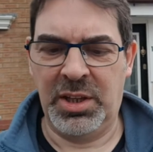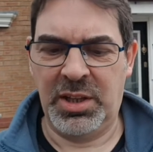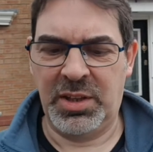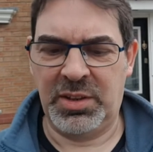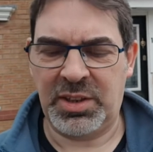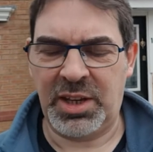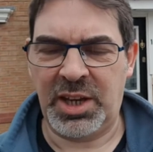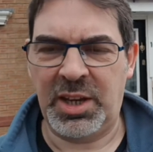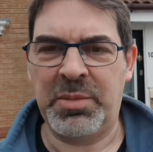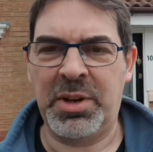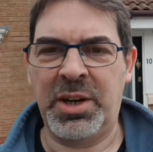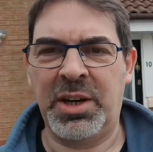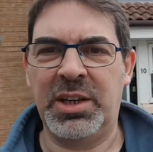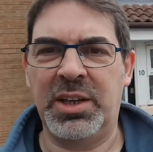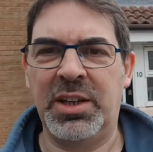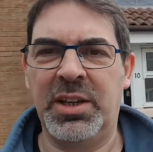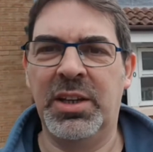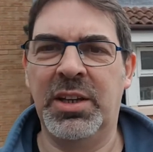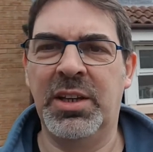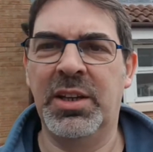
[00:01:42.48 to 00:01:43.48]
time
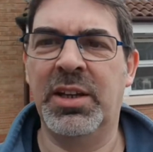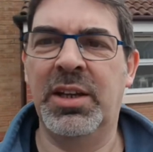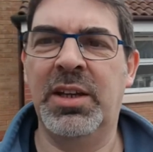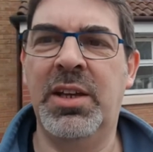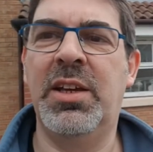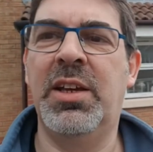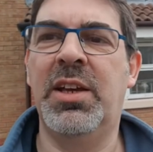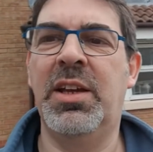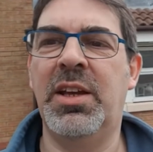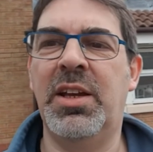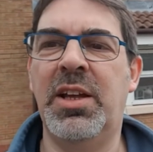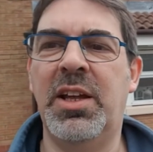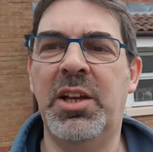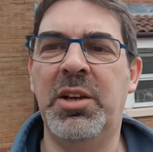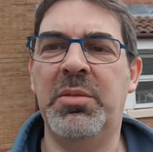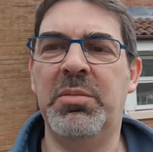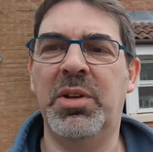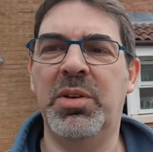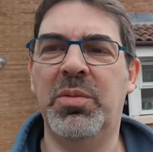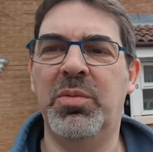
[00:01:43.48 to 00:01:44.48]
mic
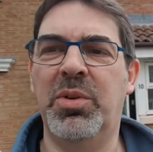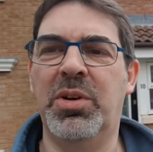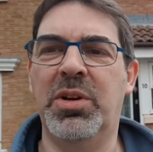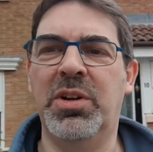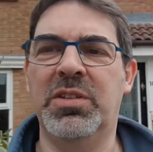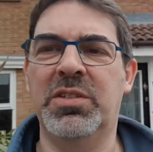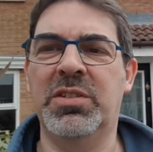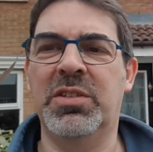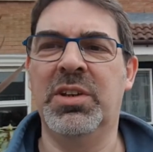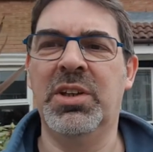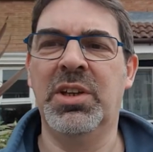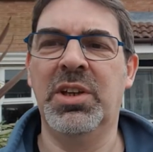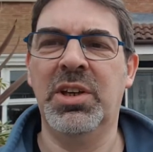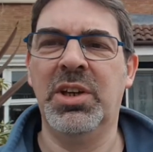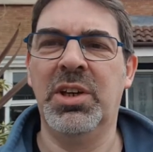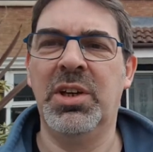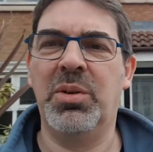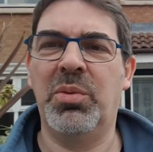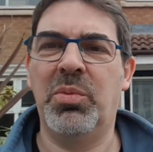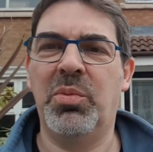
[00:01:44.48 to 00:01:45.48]
that works
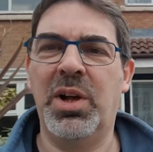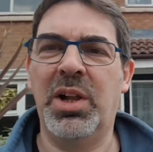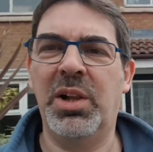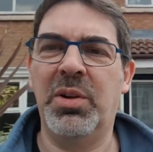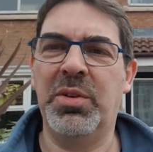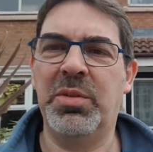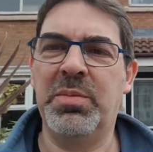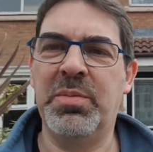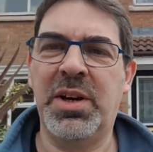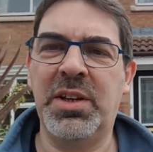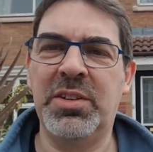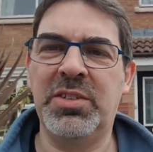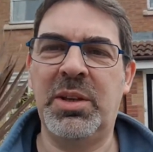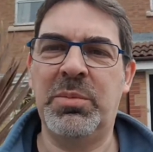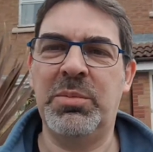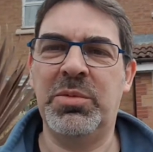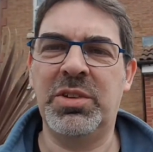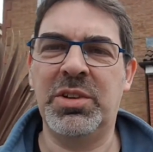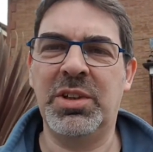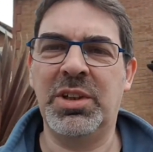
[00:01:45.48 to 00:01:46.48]
well with my
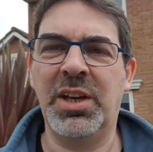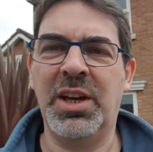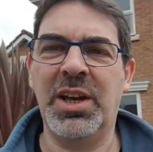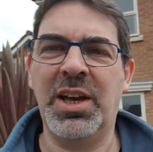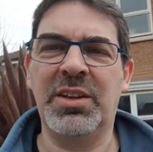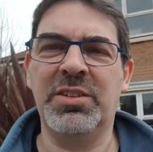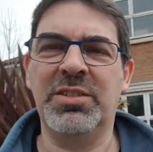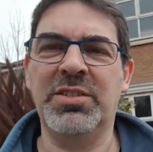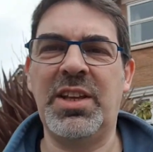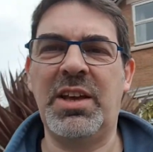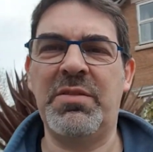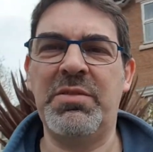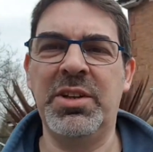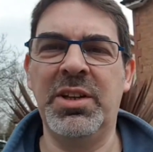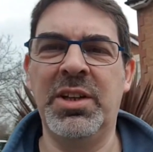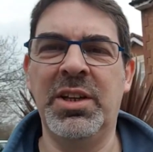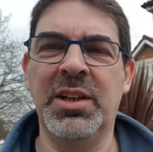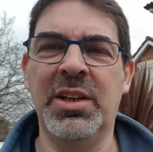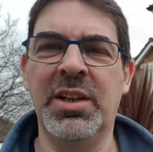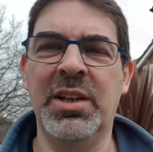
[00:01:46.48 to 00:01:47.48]
Samsung
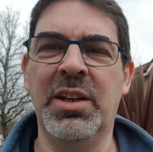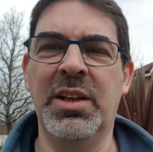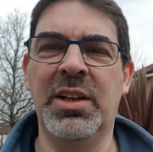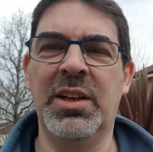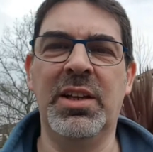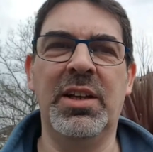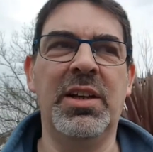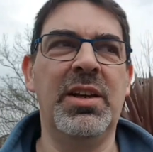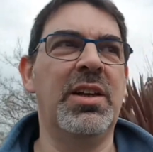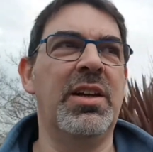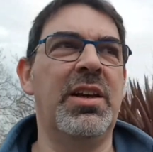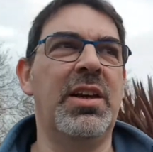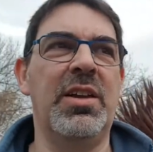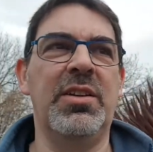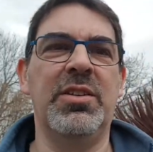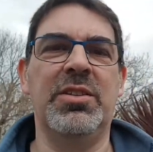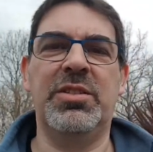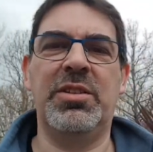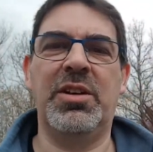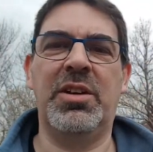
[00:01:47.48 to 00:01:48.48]
S7.
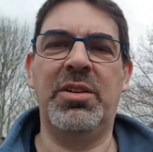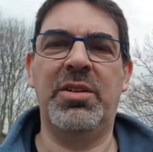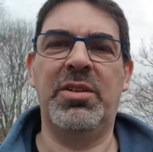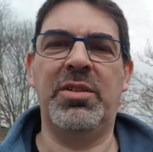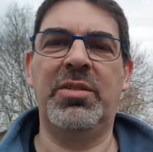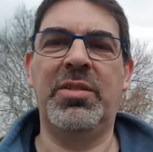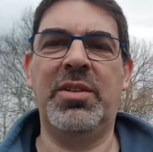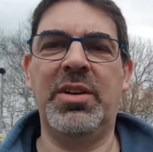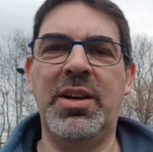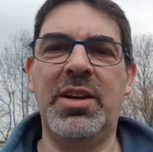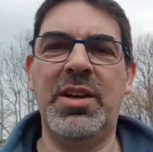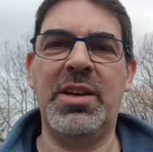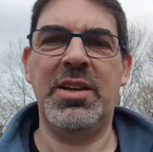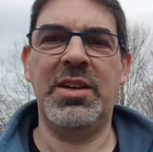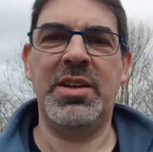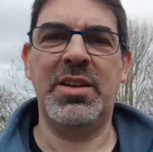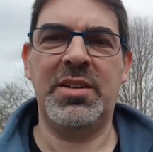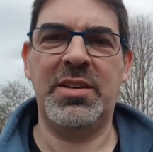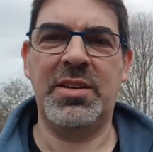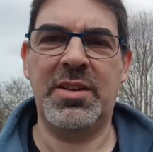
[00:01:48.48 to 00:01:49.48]
And so
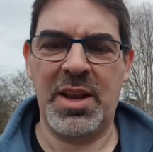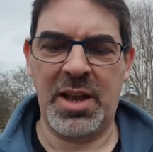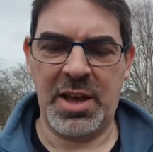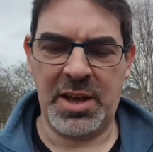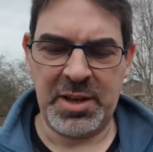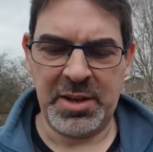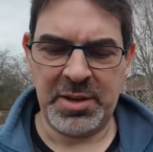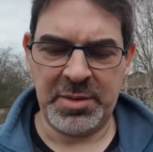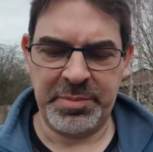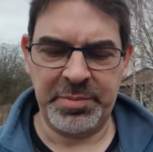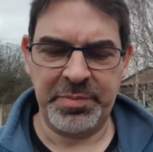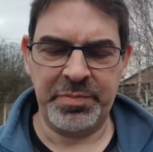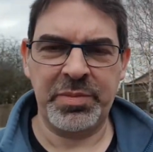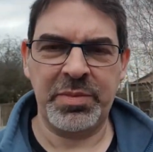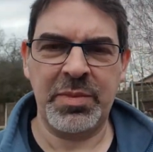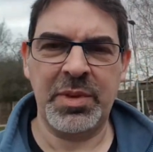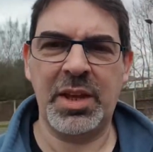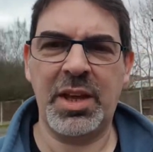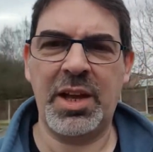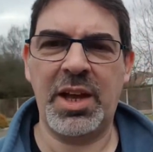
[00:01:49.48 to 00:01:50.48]
I
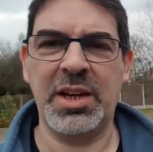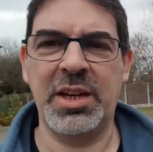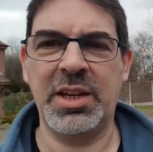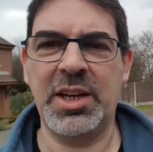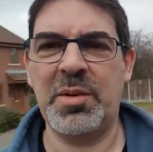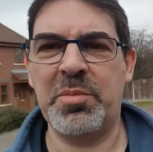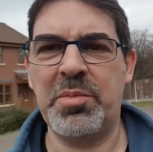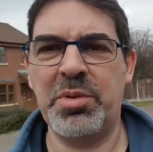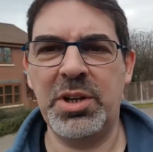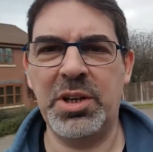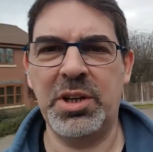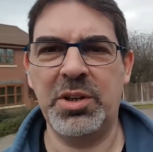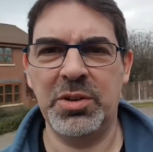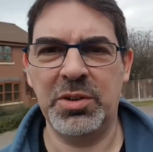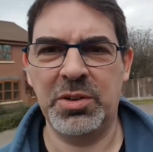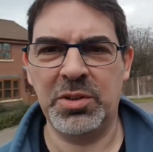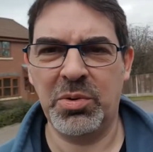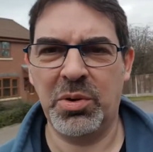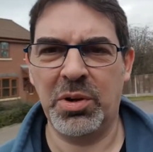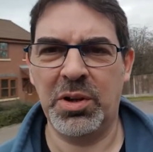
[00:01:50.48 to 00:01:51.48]
can get pretty
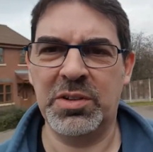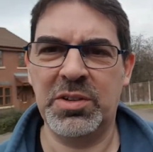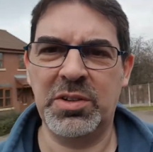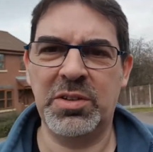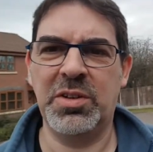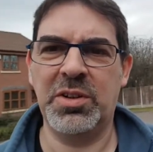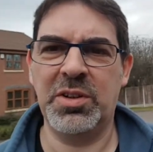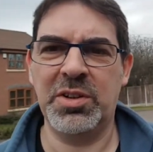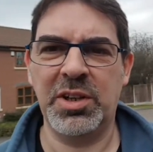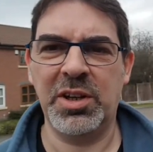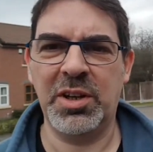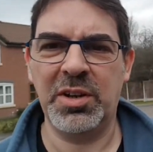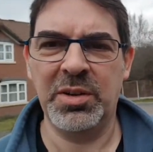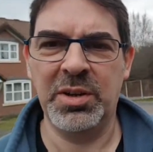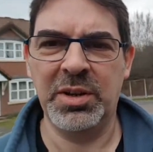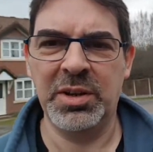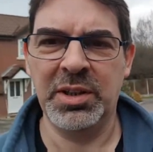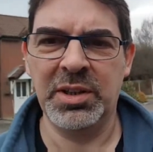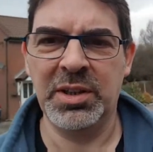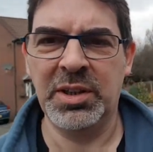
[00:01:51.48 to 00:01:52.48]
good quality audio
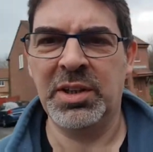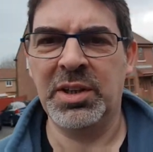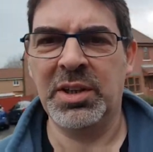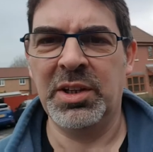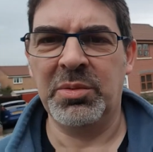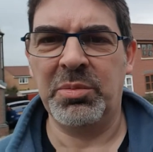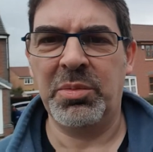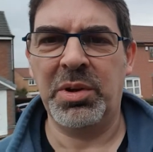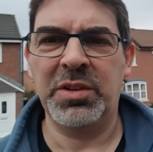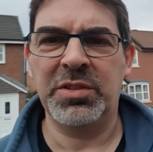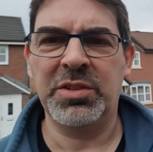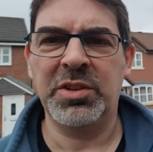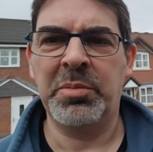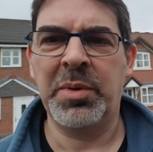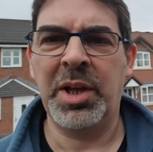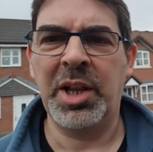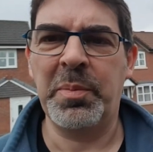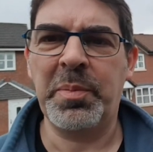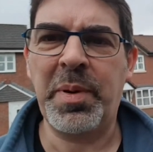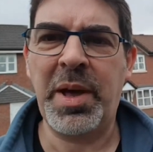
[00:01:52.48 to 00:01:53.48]
when it's on
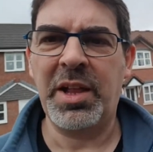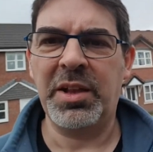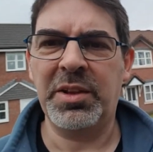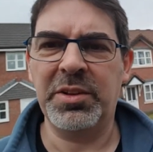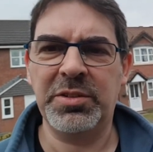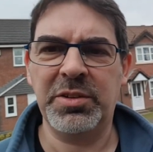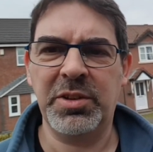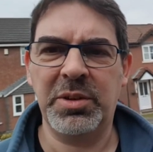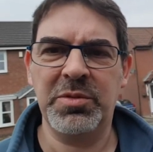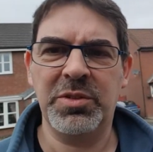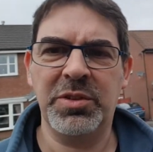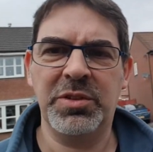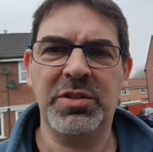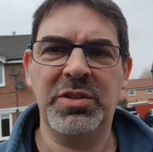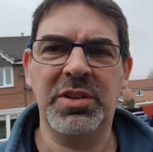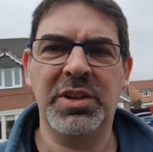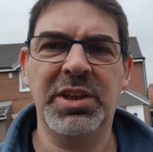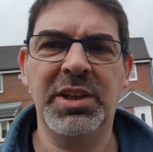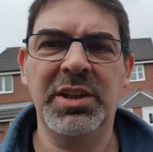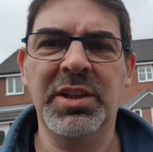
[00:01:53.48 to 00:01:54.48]
my lapel. So I'm just
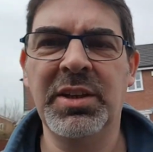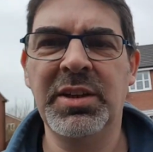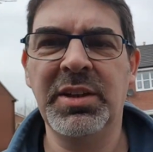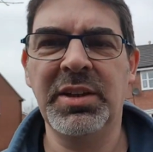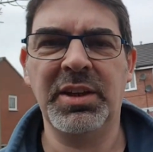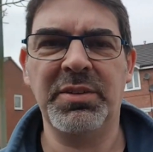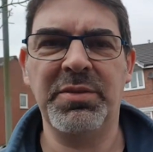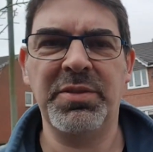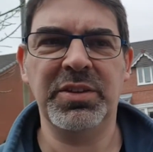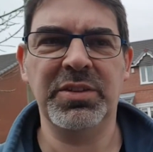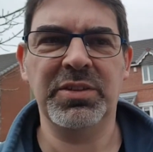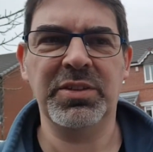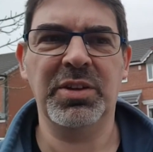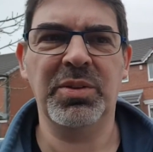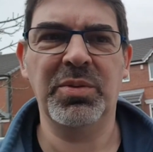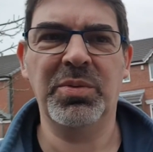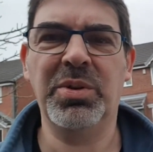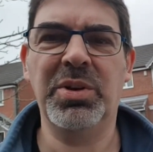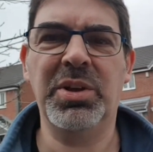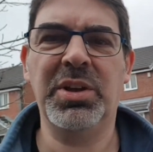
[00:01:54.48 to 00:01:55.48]
seeing if it's going
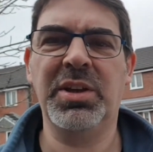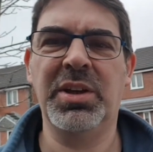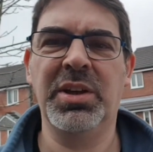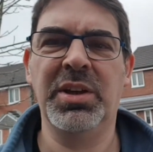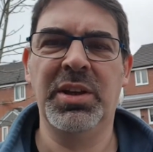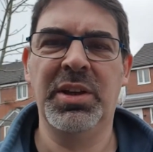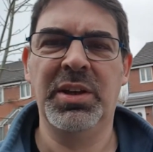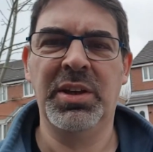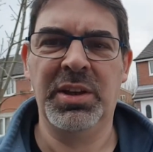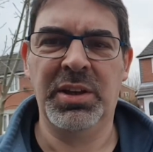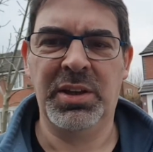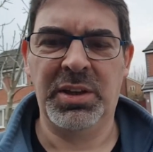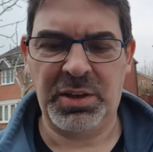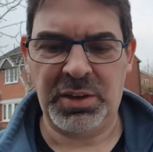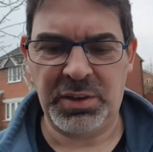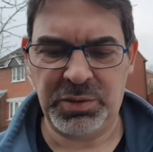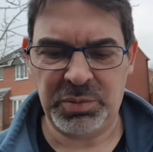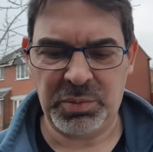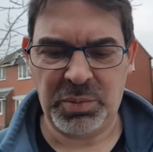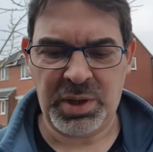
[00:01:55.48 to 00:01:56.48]
to work
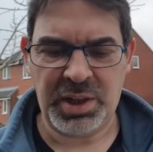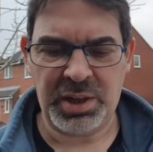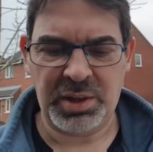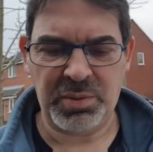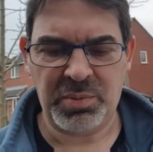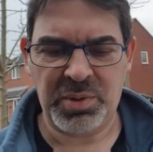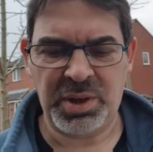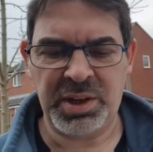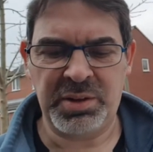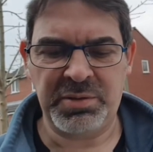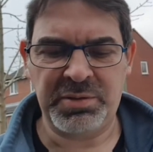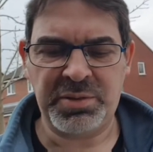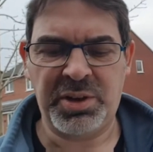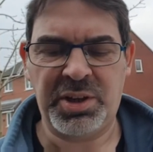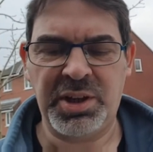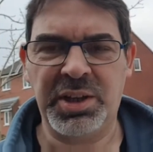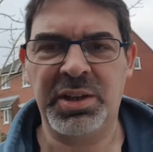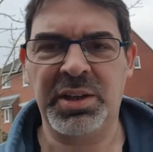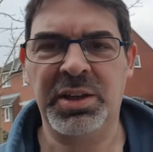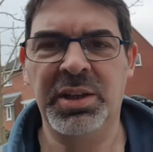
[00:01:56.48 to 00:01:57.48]
as well when I've
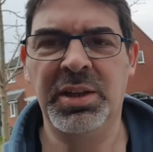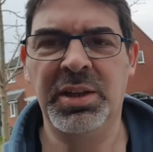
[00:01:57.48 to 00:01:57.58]
got it